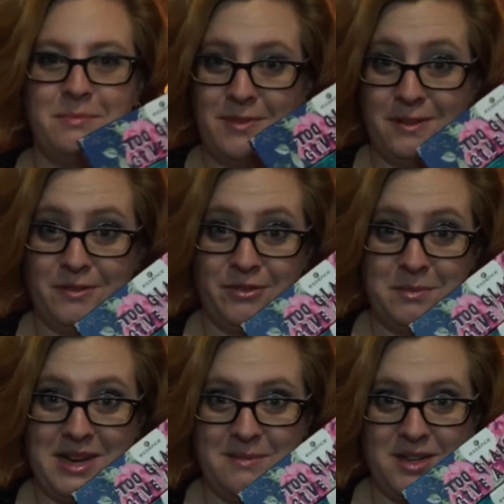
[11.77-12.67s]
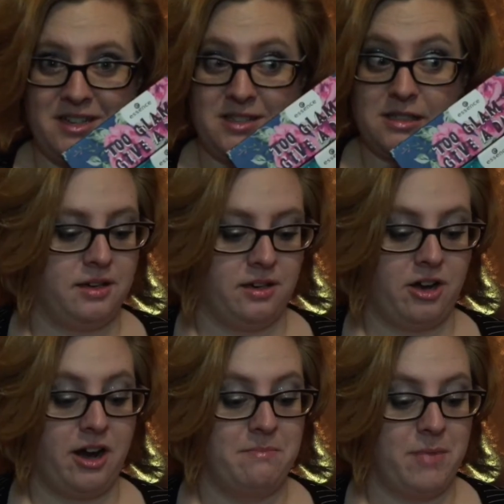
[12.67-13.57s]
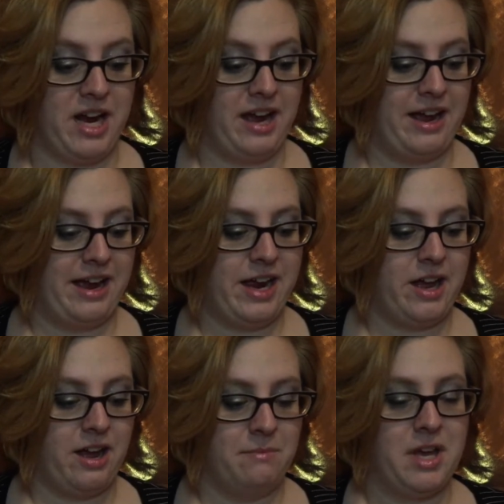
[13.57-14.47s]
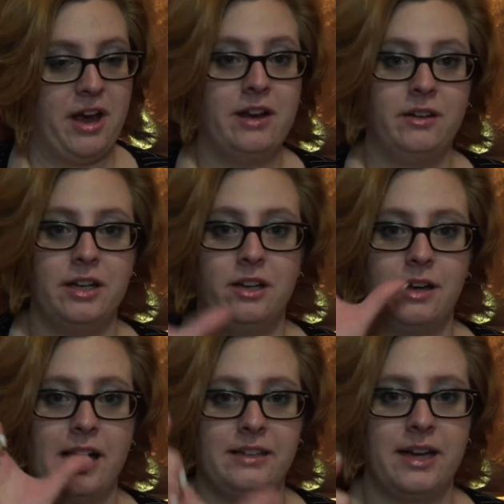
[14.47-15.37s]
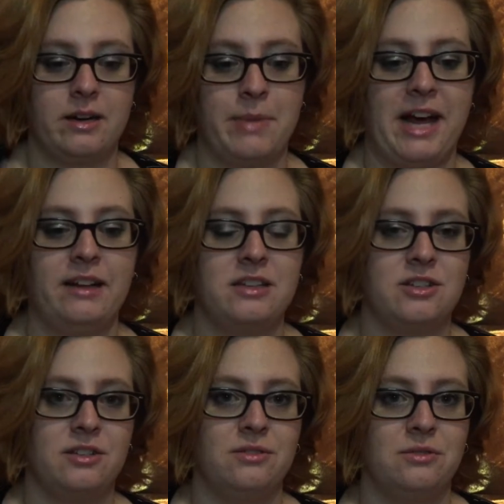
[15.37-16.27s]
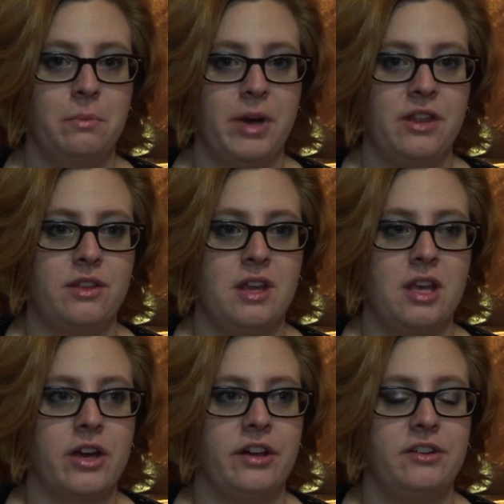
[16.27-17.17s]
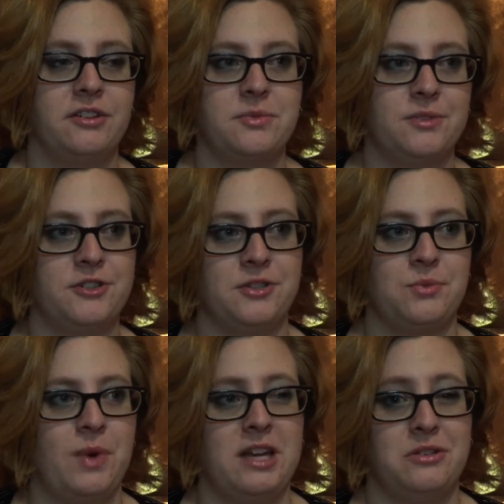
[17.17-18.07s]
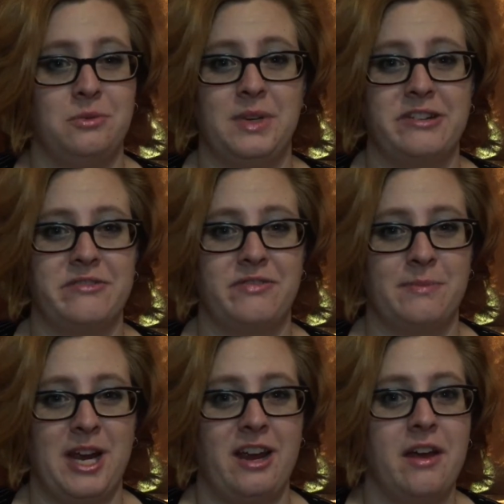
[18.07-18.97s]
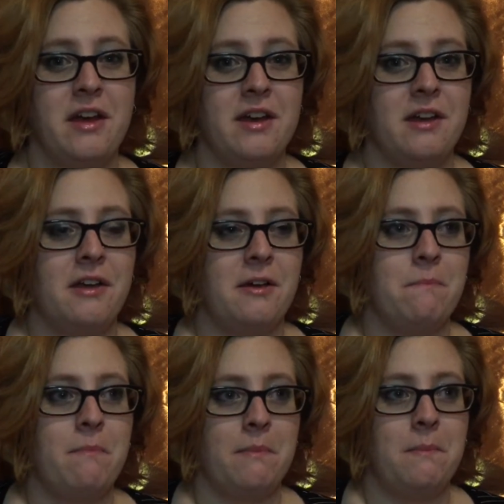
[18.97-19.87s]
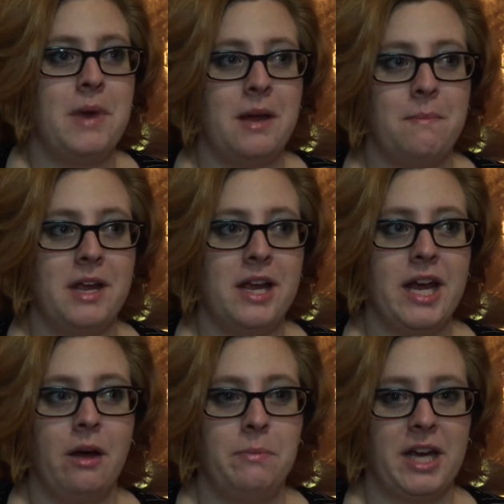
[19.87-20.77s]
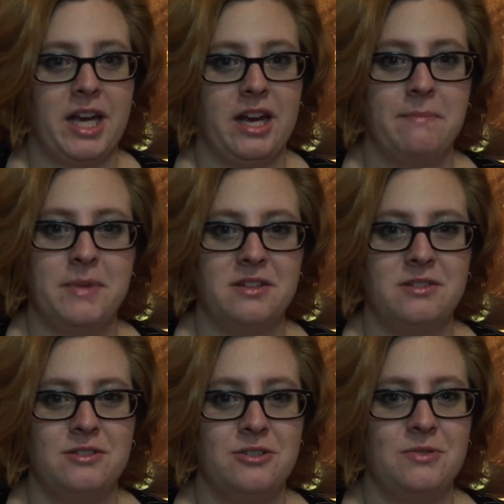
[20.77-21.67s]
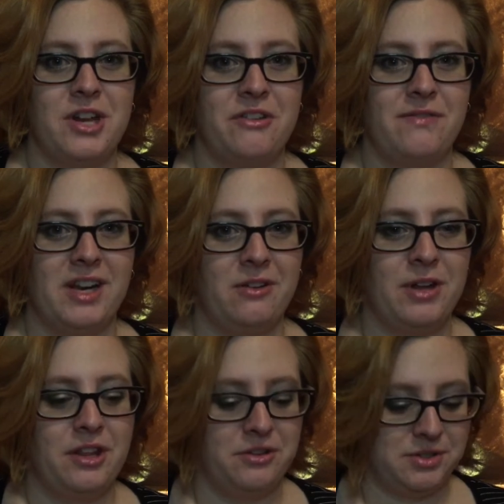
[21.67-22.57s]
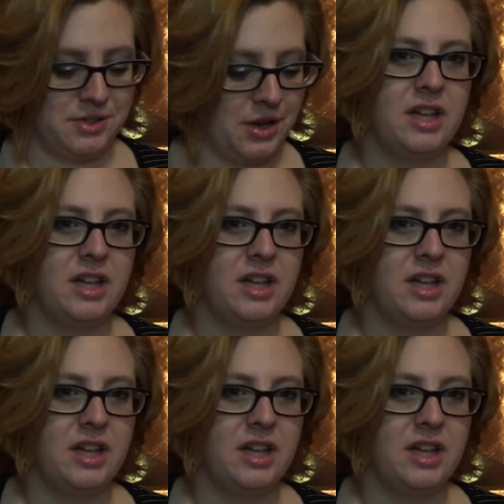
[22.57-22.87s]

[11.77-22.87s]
beautiful babies. Caught my eye. They had a little highlighter palette too, but the colors were just way too weird for me. Maybe I'll pick it up and do another video on those.